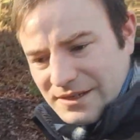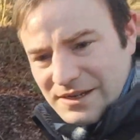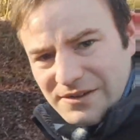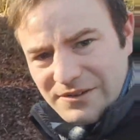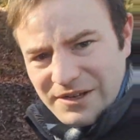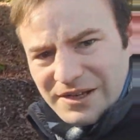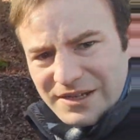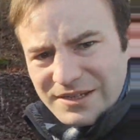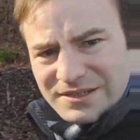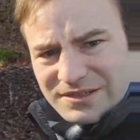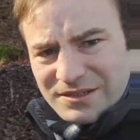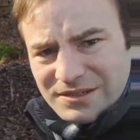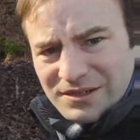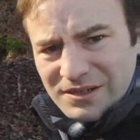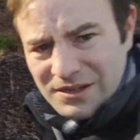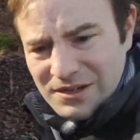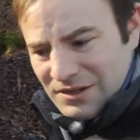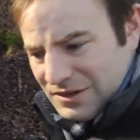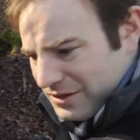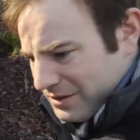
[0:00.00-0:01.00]
Now this
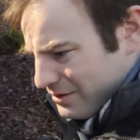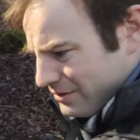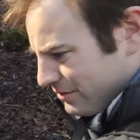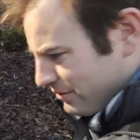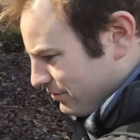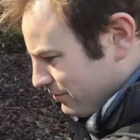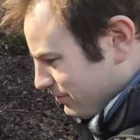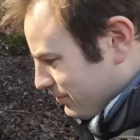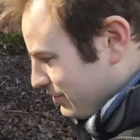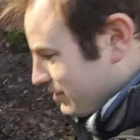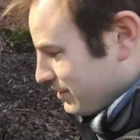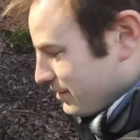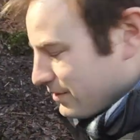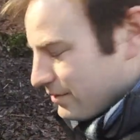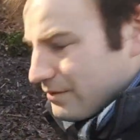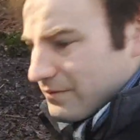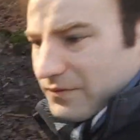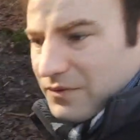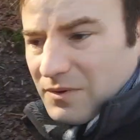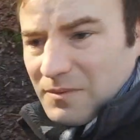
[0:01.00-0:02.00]
looks
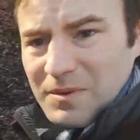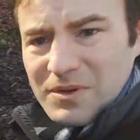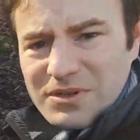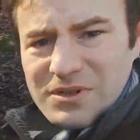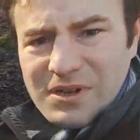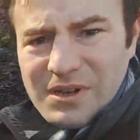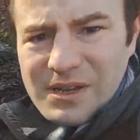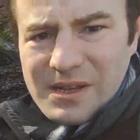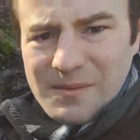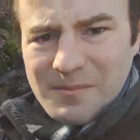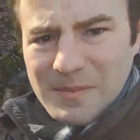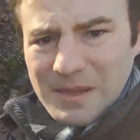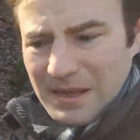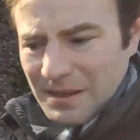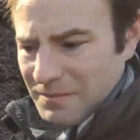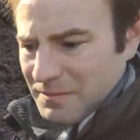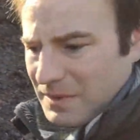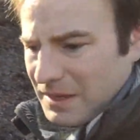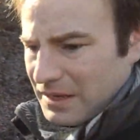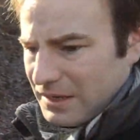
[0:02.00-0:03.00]
very much like a
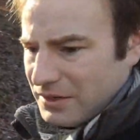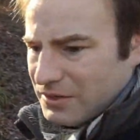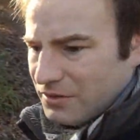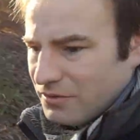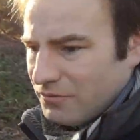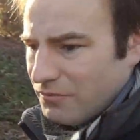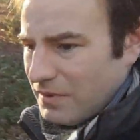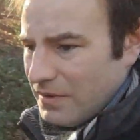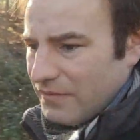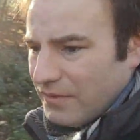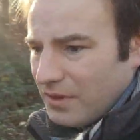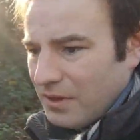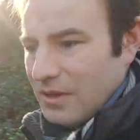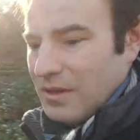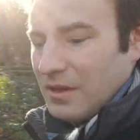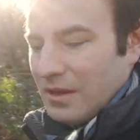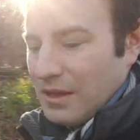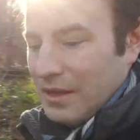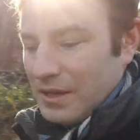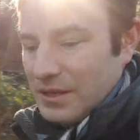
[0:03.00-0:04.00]
man-made river.
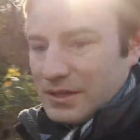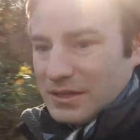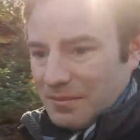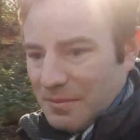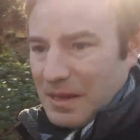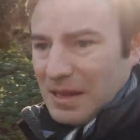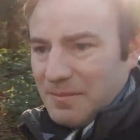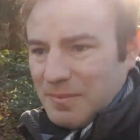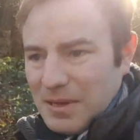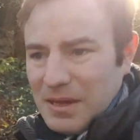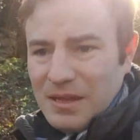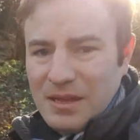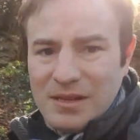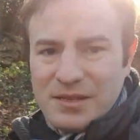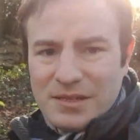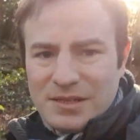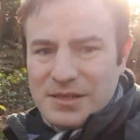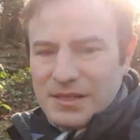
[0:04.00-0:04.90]
So maybe, as I